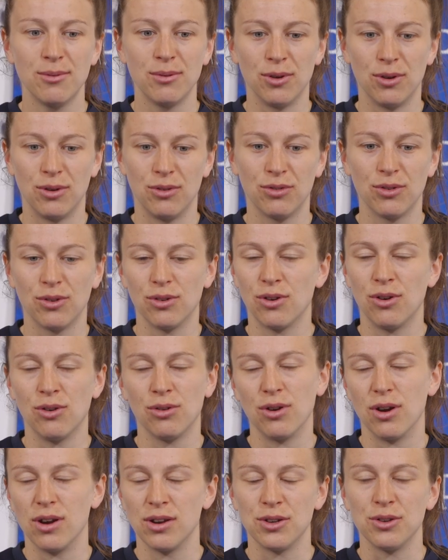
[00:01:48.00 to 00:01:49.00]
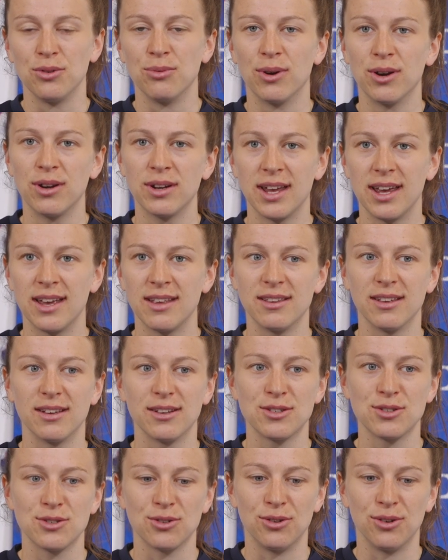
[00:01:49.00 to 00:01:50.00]
we've all got a good work
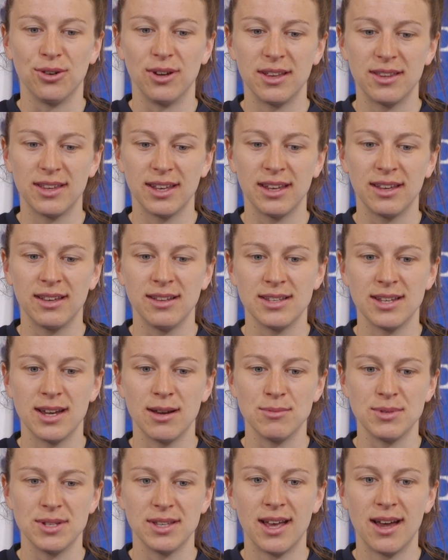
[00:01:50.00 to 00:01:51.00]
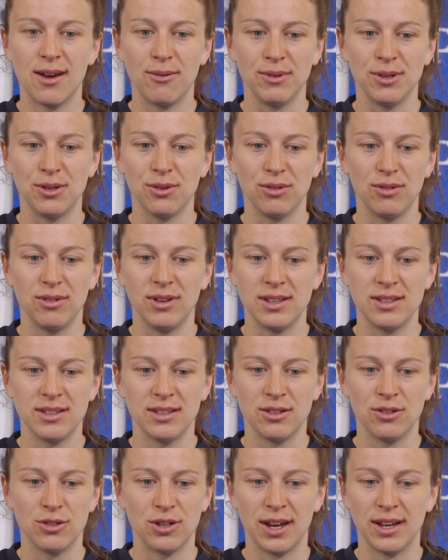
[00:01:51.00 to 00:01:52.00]
ethic. So I think in terms of that, we don't need
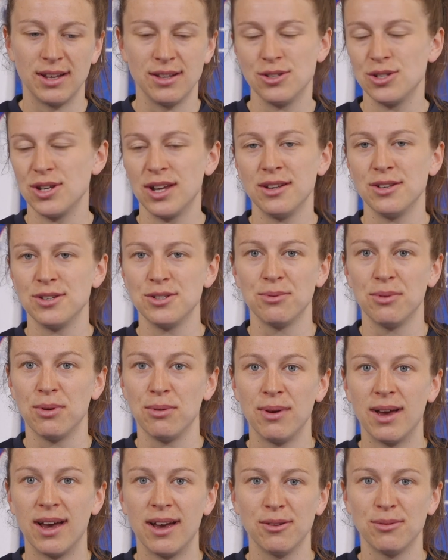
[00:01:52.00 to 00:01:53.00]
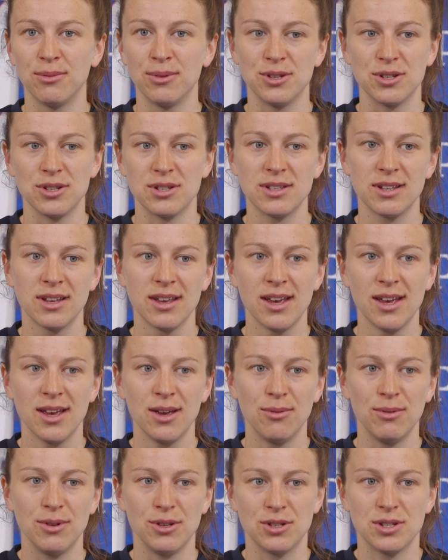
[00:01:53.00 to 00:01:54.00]
to try and change the way we act, we just
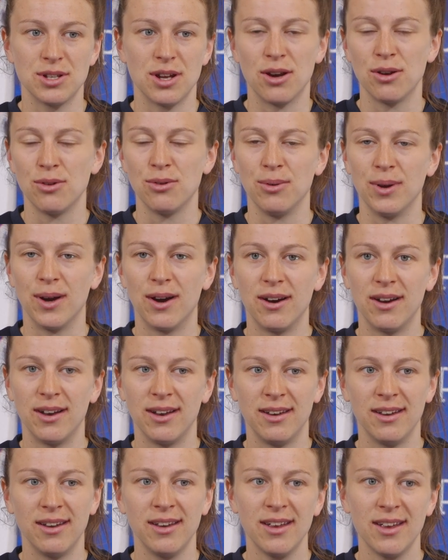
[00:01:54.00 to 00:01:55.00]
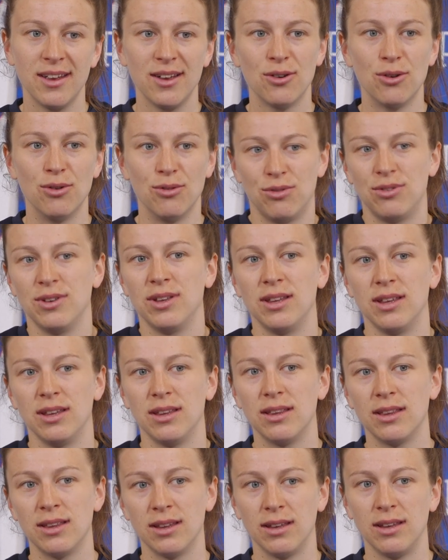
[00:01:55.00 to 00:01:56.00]
are who we are, and
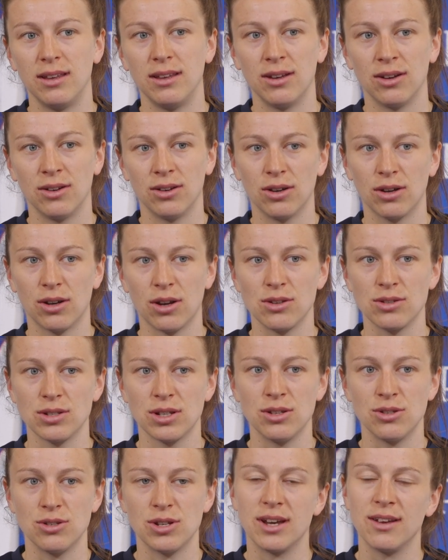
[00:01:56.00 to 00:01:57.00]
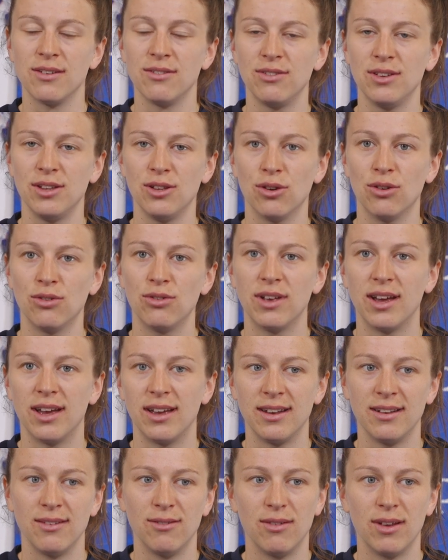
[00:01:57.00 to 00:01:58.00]
hopefully the younger girls can try and feed off
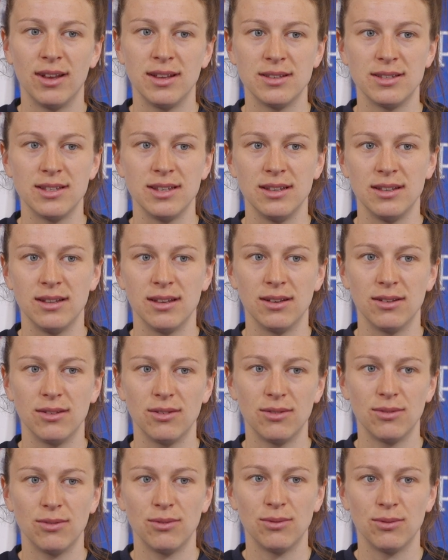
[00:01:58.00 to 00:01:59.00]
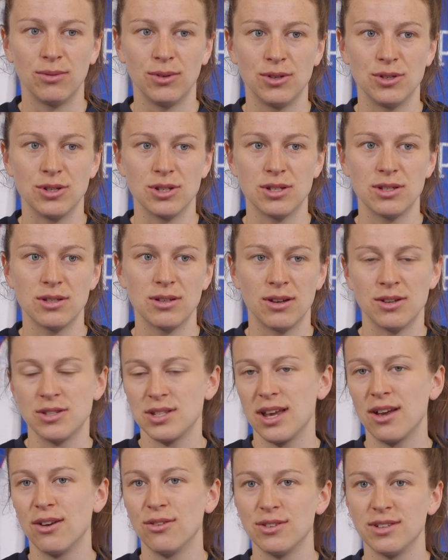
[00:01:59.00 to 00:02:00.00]
that and see that we're just
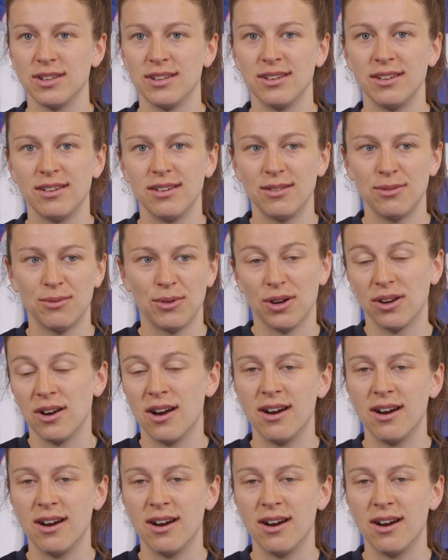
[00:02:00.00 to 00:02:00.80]
ourselves and work